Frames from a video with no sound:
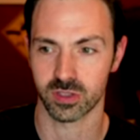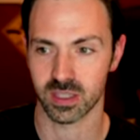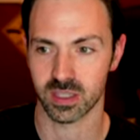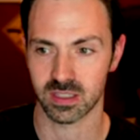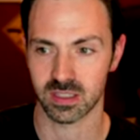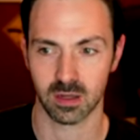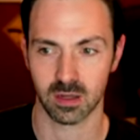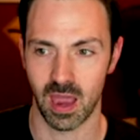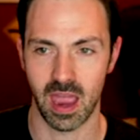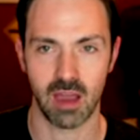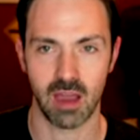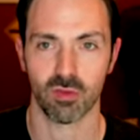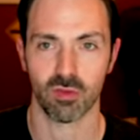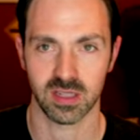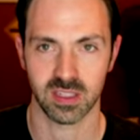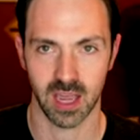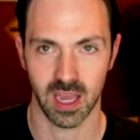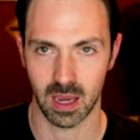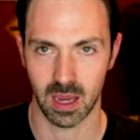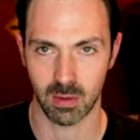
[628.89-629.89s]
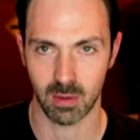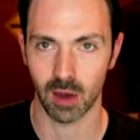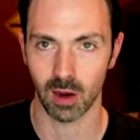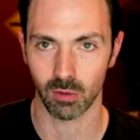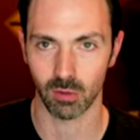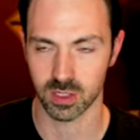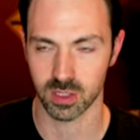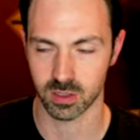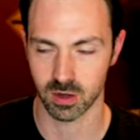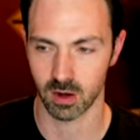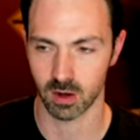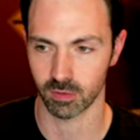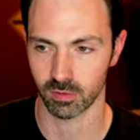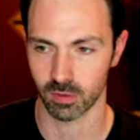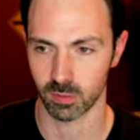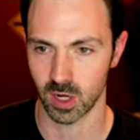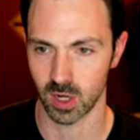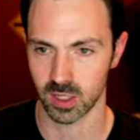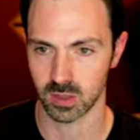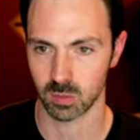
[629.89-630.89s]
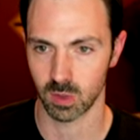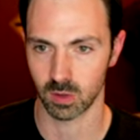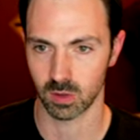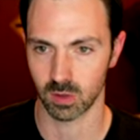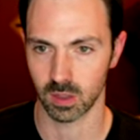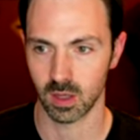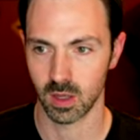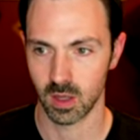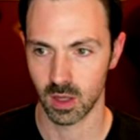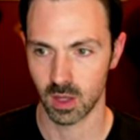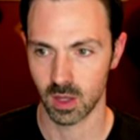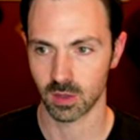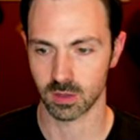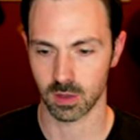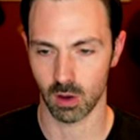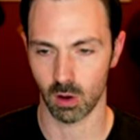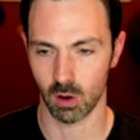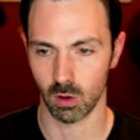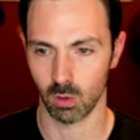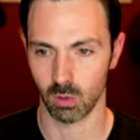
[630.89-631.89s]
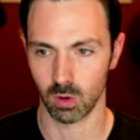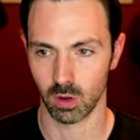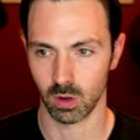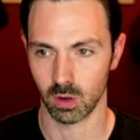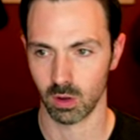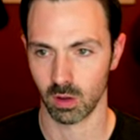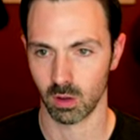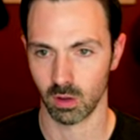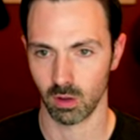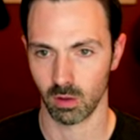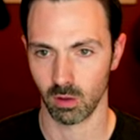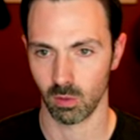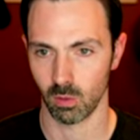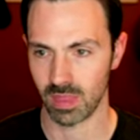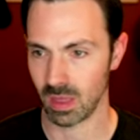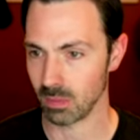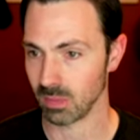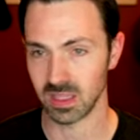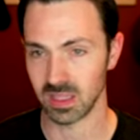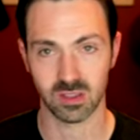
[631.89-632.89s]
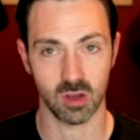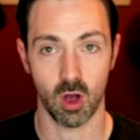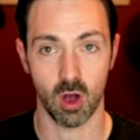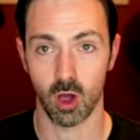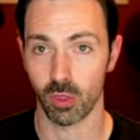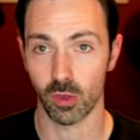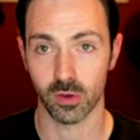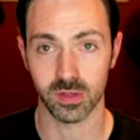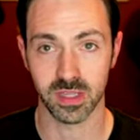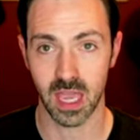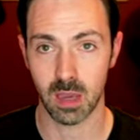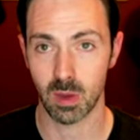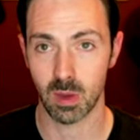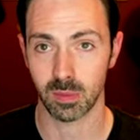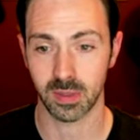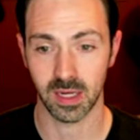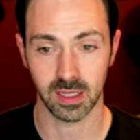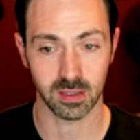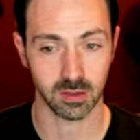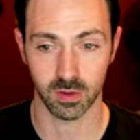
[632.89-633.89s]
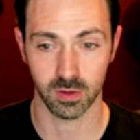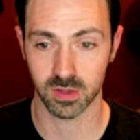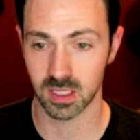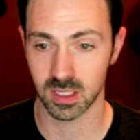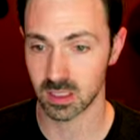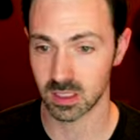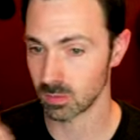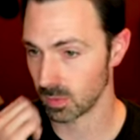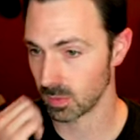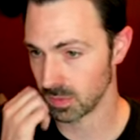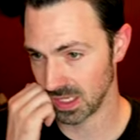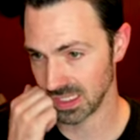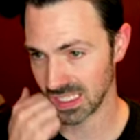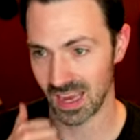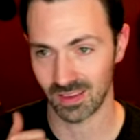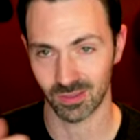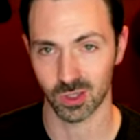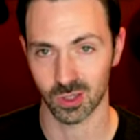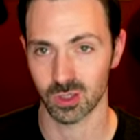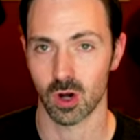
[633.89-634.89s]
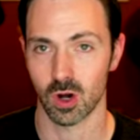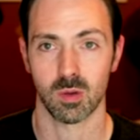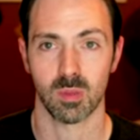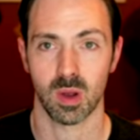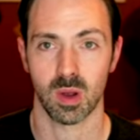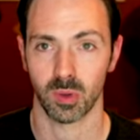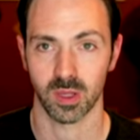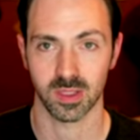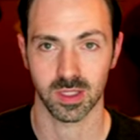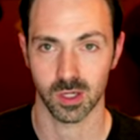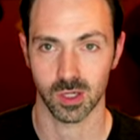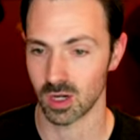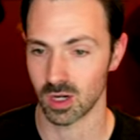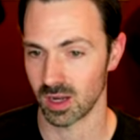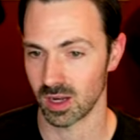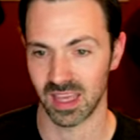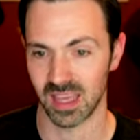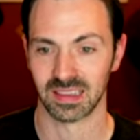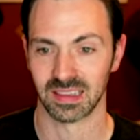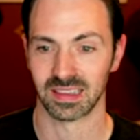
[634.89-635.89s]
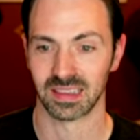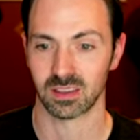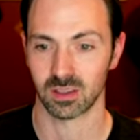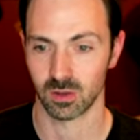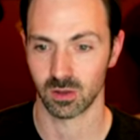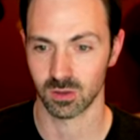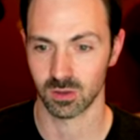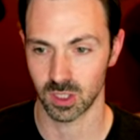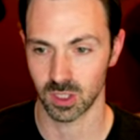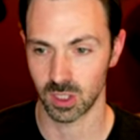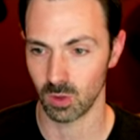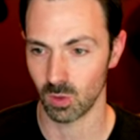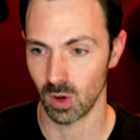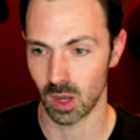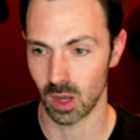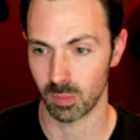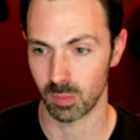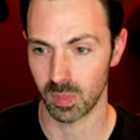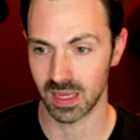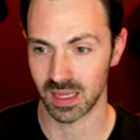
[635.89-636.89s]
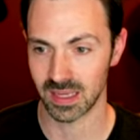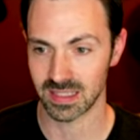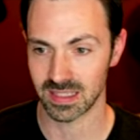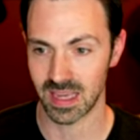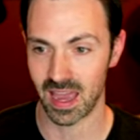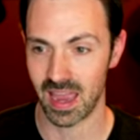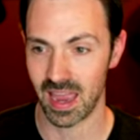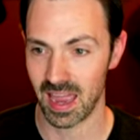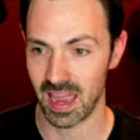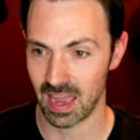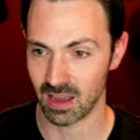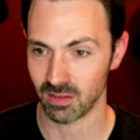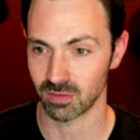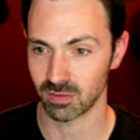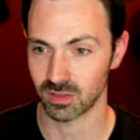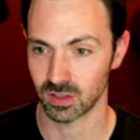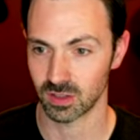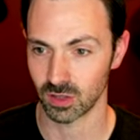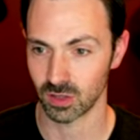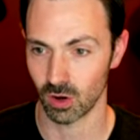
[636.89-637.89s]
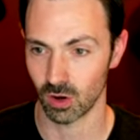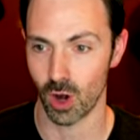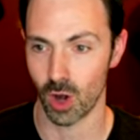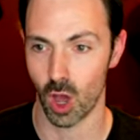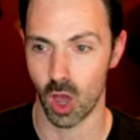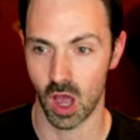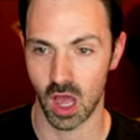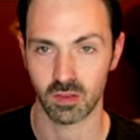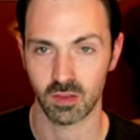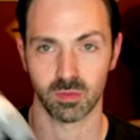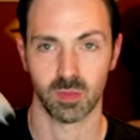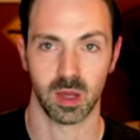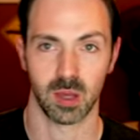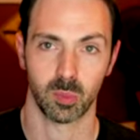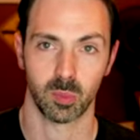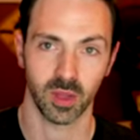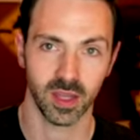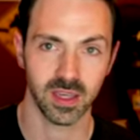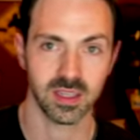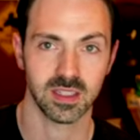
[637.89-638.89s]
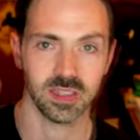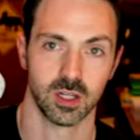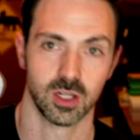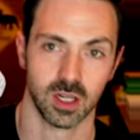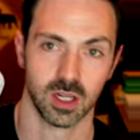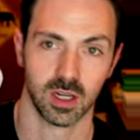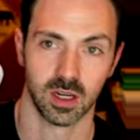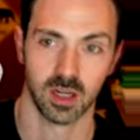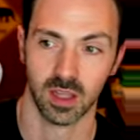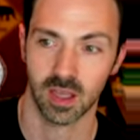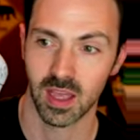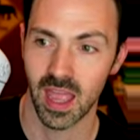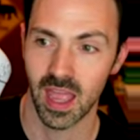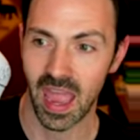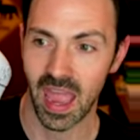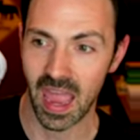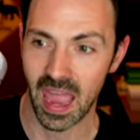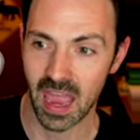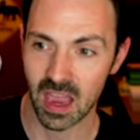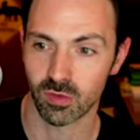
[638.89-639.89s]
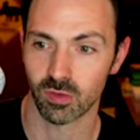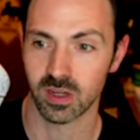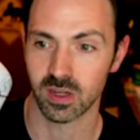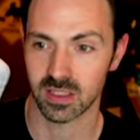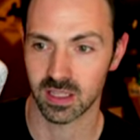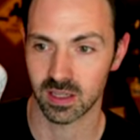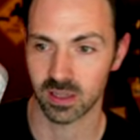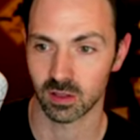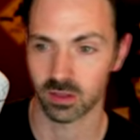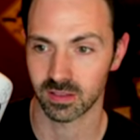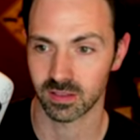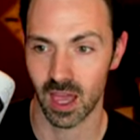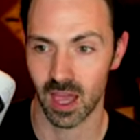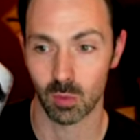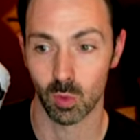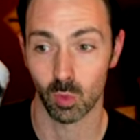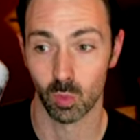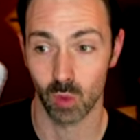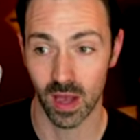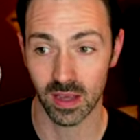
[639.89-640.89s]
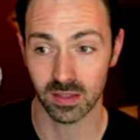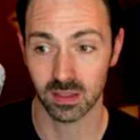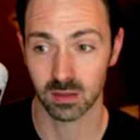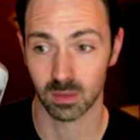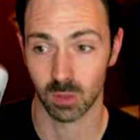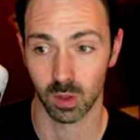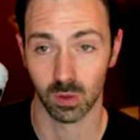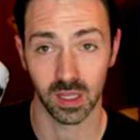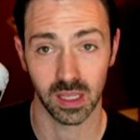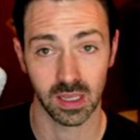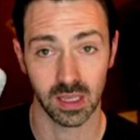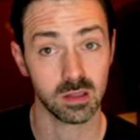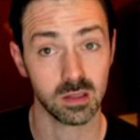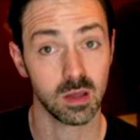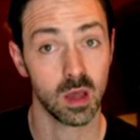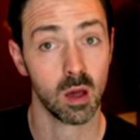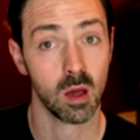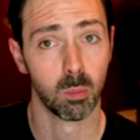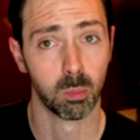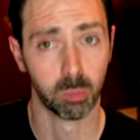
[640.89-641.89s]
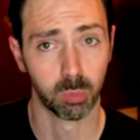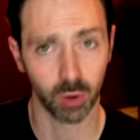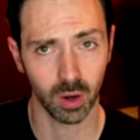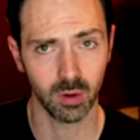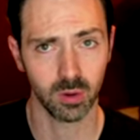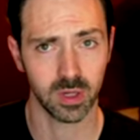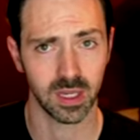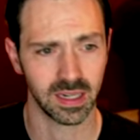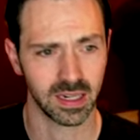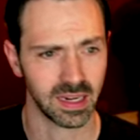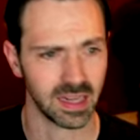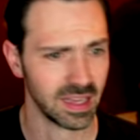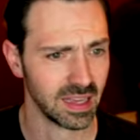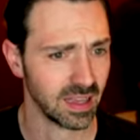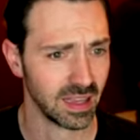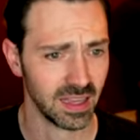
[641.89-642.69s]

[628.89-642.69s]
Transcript: system every time I restart it from rest mode. So that means all those game updates, all those system updates, I have to turn my PlayStation on and let those queue up, because I have to turn off my PlayStation every single time. Rest mode is broken.